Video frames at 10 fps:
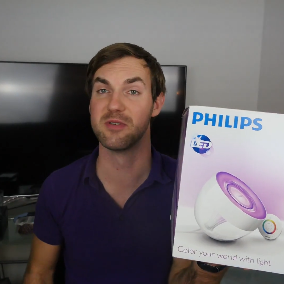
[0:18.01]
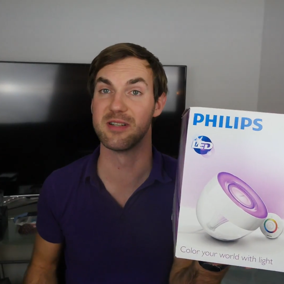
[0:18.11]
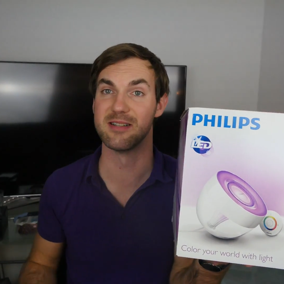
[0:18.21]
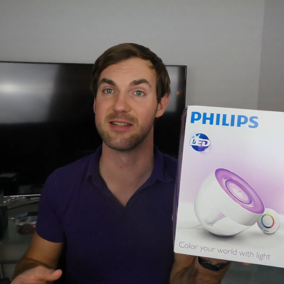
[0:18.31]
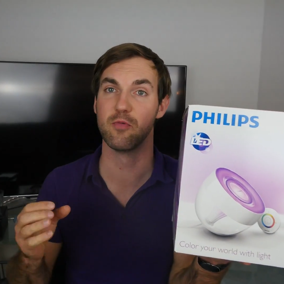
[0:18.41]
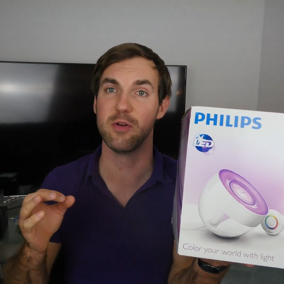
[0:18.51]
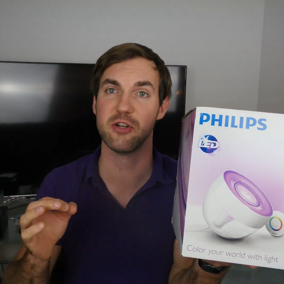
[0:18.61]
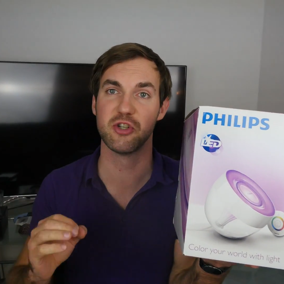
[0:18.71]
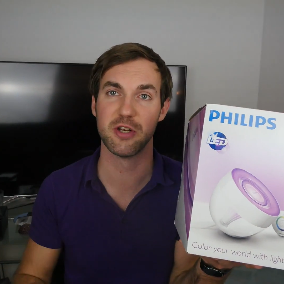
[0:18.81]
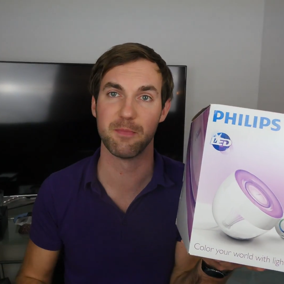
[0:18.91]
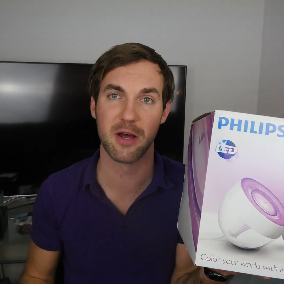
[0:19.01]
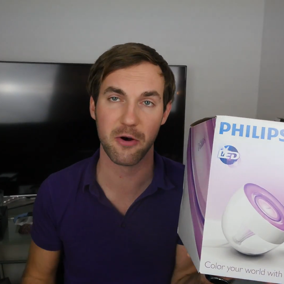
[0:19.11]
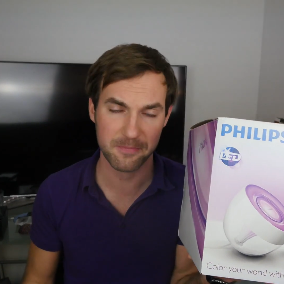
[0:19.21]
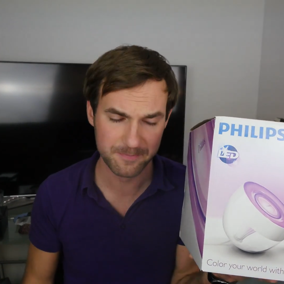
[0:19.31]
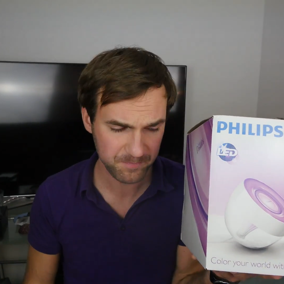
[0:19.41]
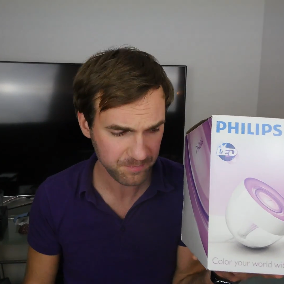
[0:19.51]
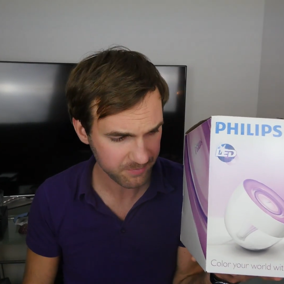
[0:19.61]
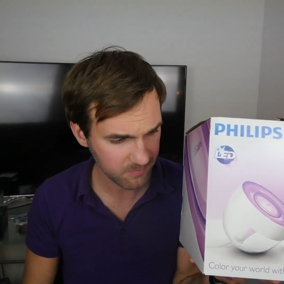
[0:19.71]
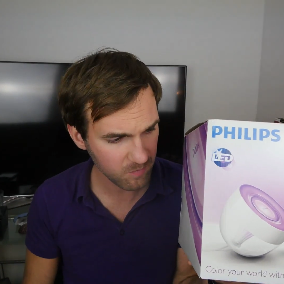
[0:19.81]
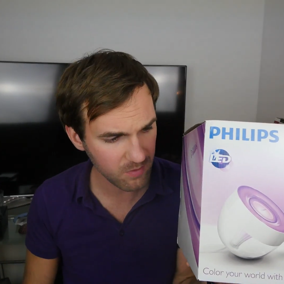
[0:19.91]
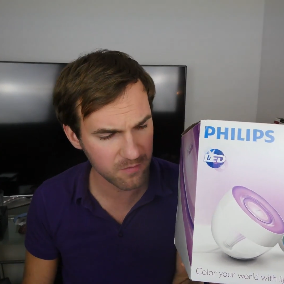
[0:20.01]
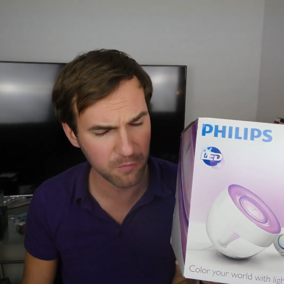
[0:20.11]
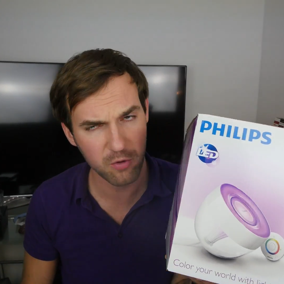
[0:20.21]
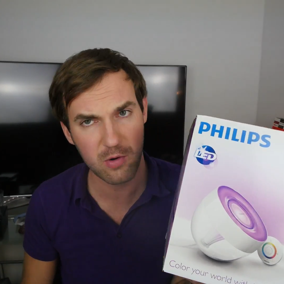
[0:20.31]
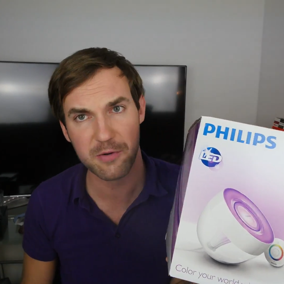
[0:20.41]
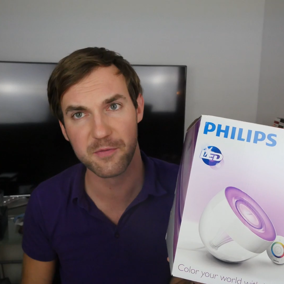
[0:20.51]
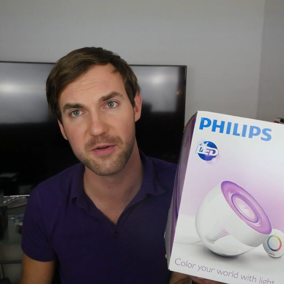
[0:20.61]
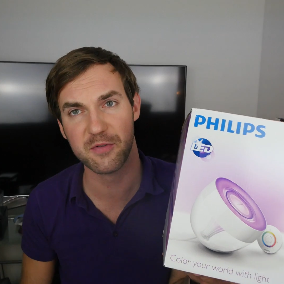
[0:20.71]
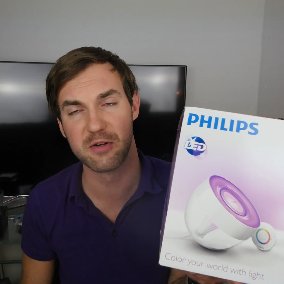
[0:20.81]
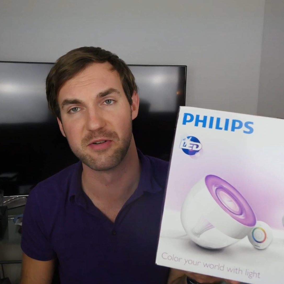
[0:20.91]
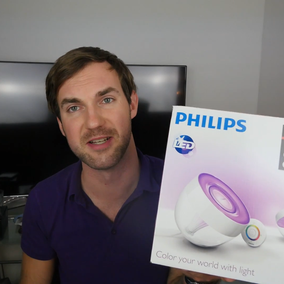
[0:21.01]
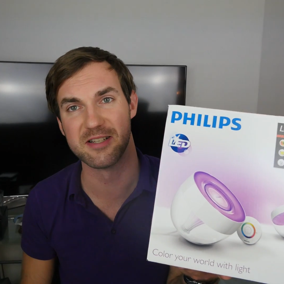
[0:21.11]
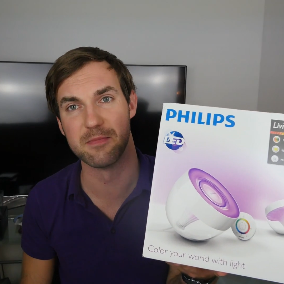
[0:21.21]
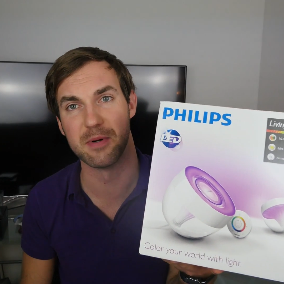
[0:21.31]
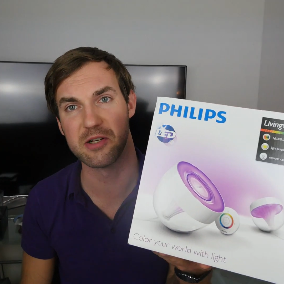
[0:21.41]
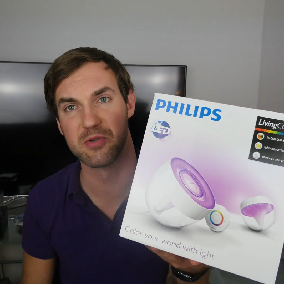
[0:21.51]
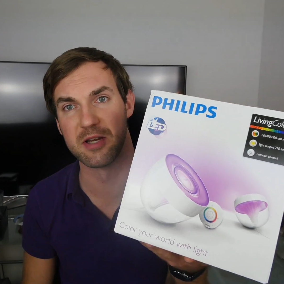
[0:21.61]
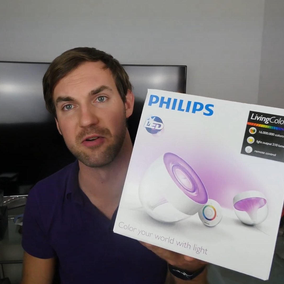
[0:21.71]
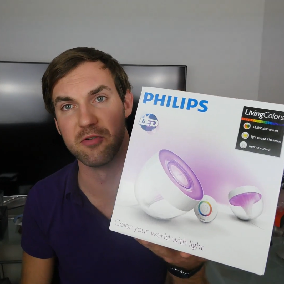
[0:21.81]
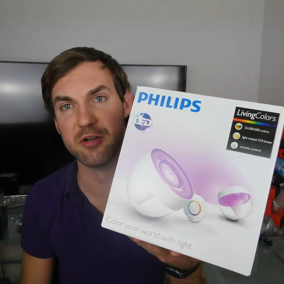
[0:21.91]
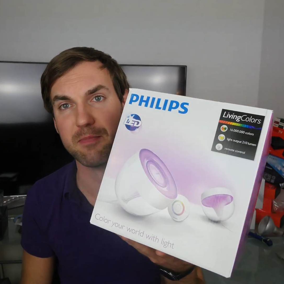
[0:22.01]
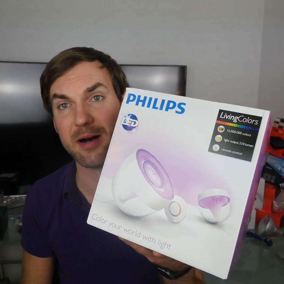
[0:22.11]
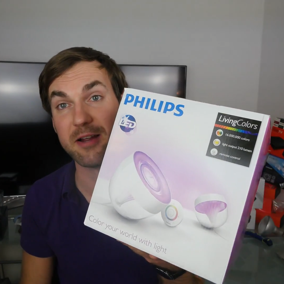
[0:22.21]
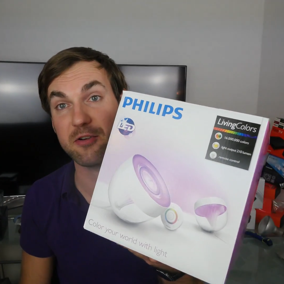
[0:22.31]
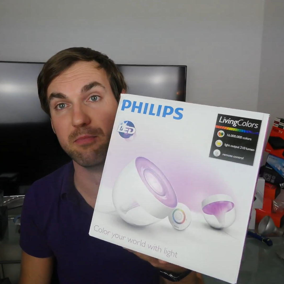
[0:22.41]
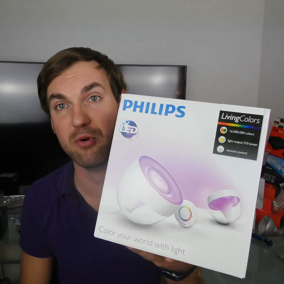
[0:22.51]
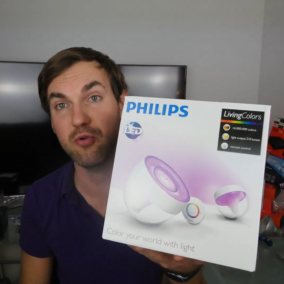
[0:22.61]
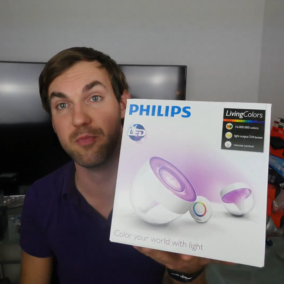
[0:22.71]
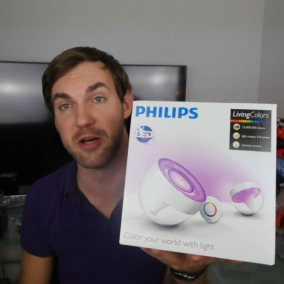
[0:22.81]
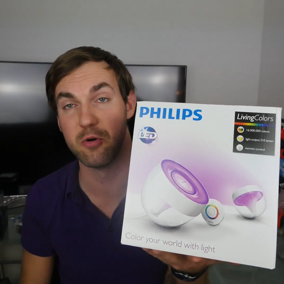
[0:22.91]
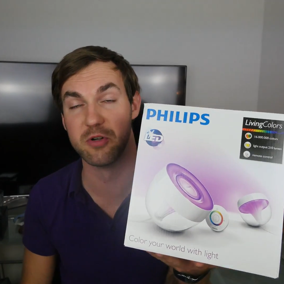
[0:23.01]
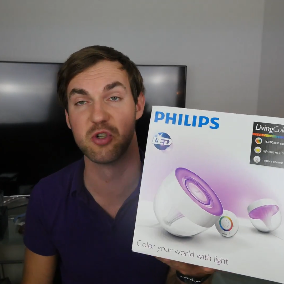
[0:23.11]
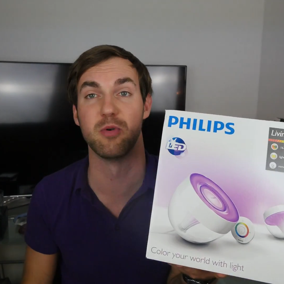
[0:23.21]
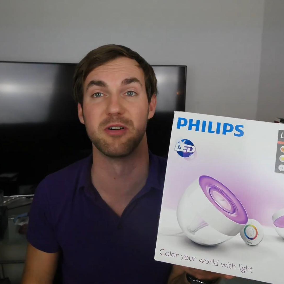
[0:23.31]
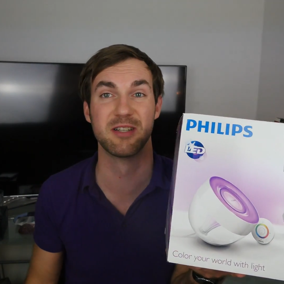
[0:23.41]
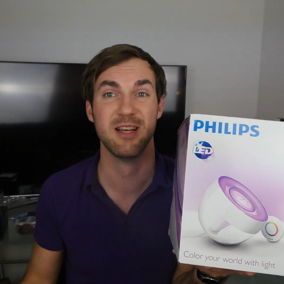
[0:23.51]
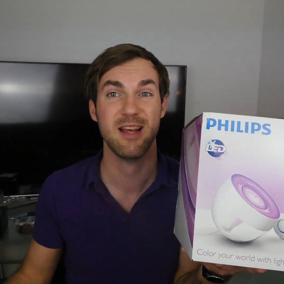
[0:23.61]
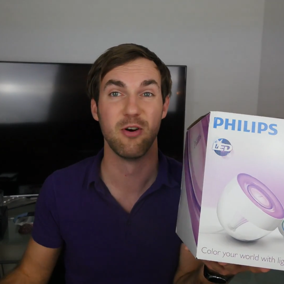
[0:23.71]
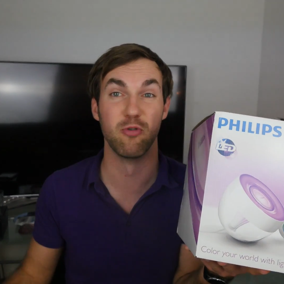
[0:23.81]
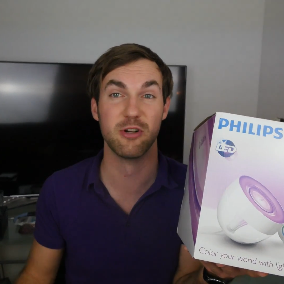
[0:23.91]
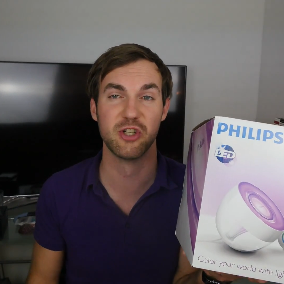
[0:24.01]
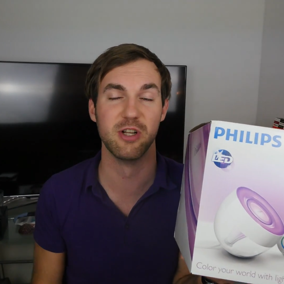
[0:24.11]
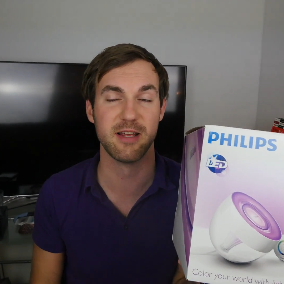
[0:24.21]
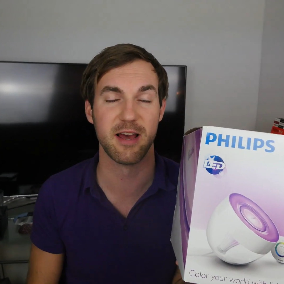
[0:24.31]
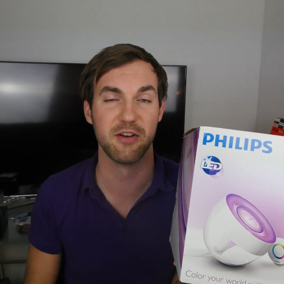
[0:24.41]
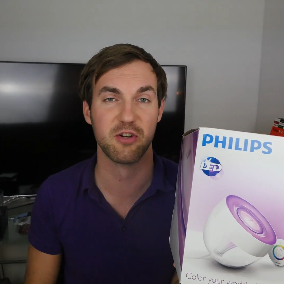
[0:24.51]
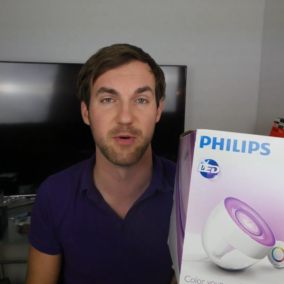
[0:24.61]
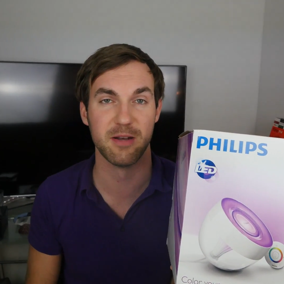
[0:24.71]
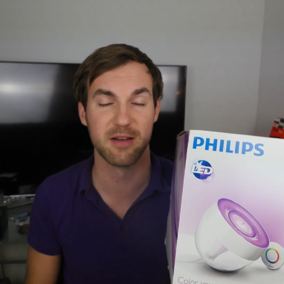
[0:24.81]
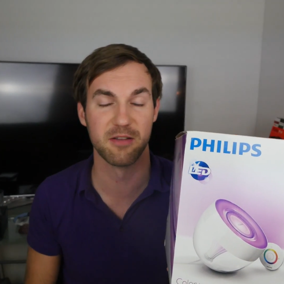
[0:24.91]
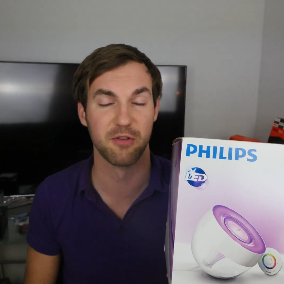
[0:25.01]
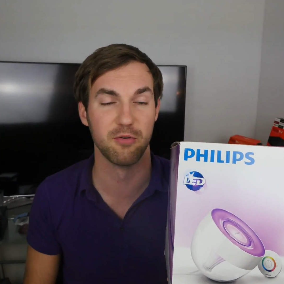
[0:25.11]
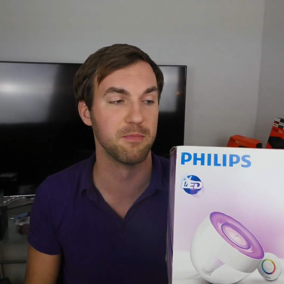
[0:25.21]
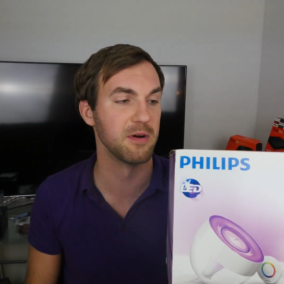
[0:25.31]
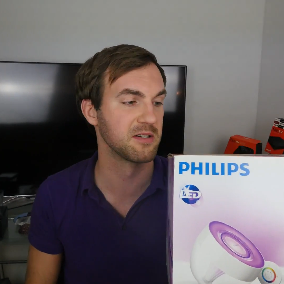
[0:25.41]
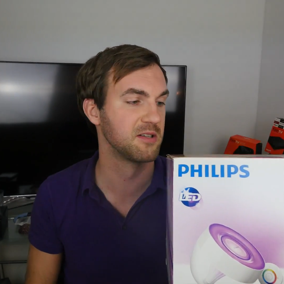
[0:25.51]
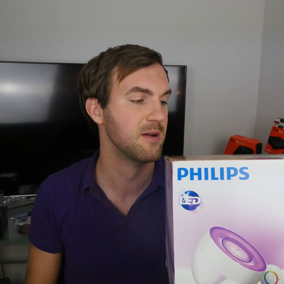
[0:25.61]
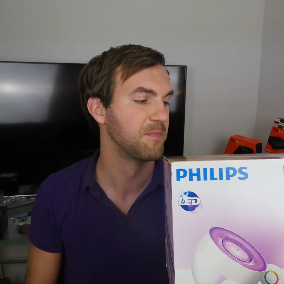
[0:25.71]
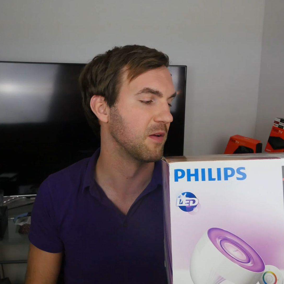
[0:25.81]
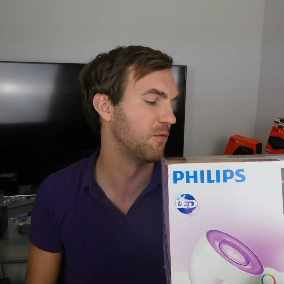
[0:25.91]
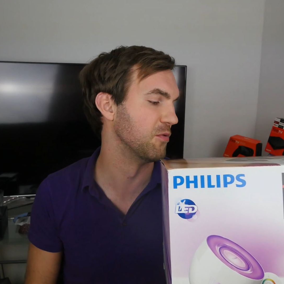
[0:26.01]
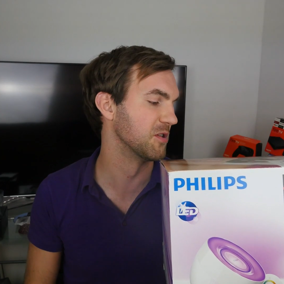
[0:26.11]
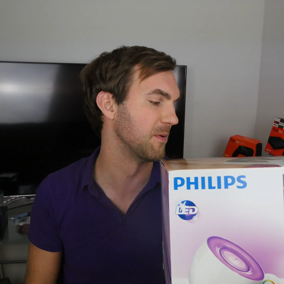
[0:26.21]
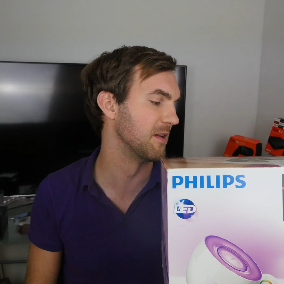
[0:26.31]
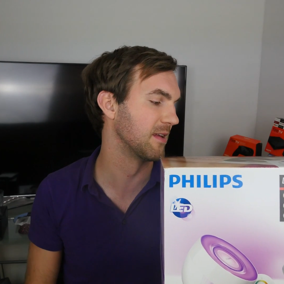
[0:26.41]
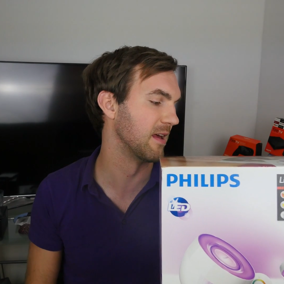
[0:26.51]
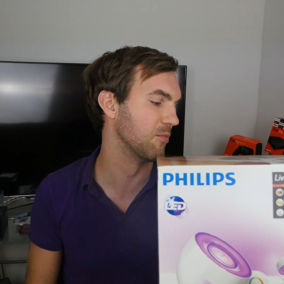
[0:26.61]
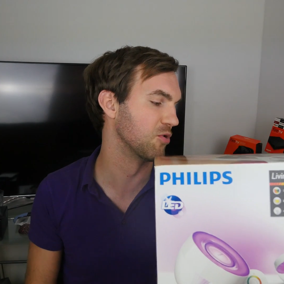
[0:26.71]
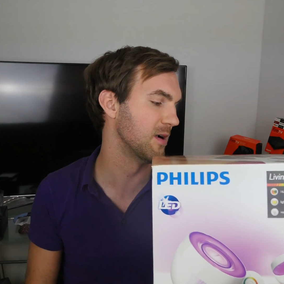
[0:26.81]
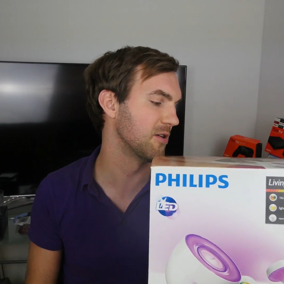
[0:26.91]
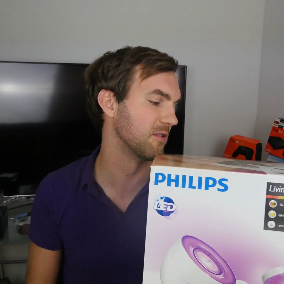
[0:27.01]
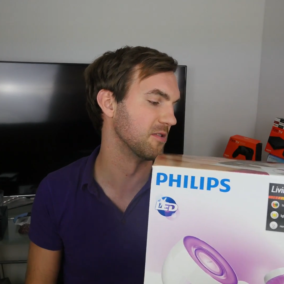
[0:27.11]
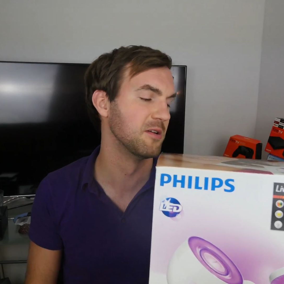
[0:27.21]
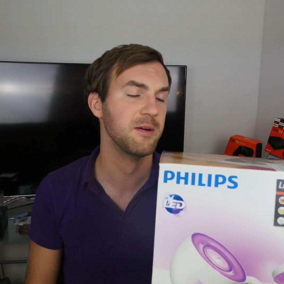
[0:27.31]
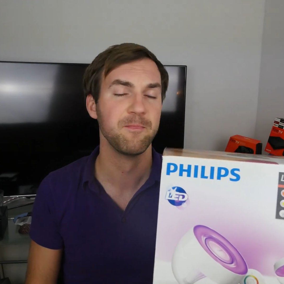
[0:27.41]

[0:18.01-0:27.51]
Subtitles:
Since they're really cheap now, for around 50 to 60 bucks you can already buy the Bloom now, which was originally 120, 130 bucks the first when it came to market.